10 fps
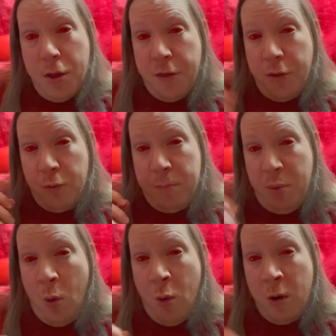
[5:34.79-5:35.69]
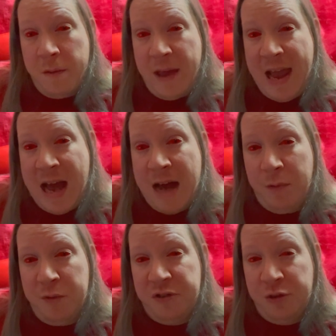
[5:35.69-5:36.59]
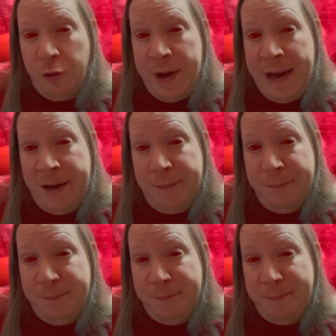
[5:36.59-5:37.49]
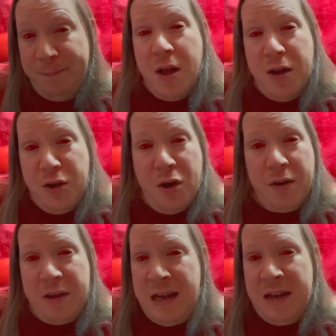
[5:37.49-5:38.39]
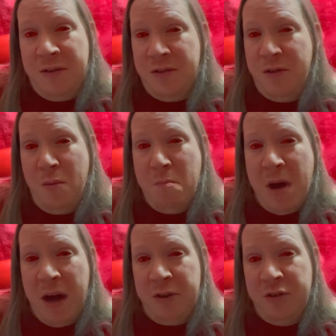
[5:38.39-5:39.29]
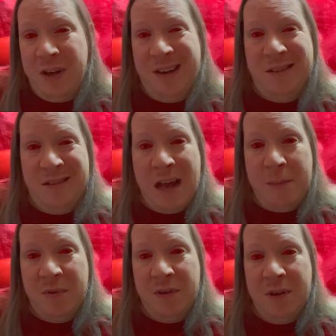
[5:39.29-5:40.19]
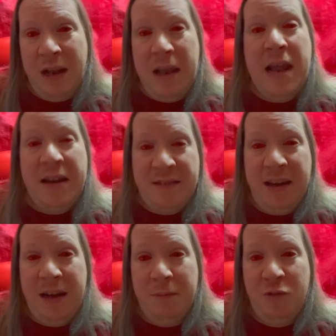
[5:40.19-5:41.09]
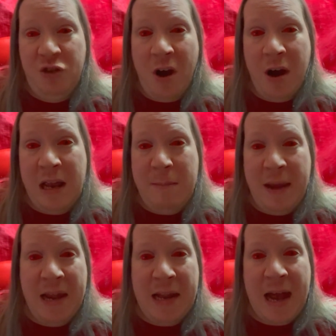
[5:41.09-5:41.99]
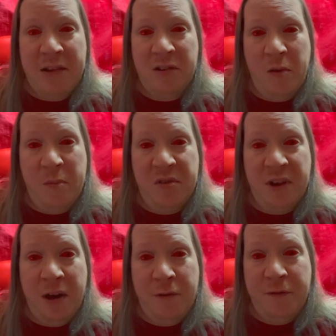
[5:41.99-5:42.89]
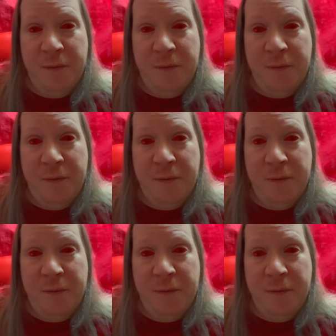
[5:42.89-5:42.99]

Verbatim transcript: The rapport they have on screen. Not needing to do much except letting Charlie make an ass of himself.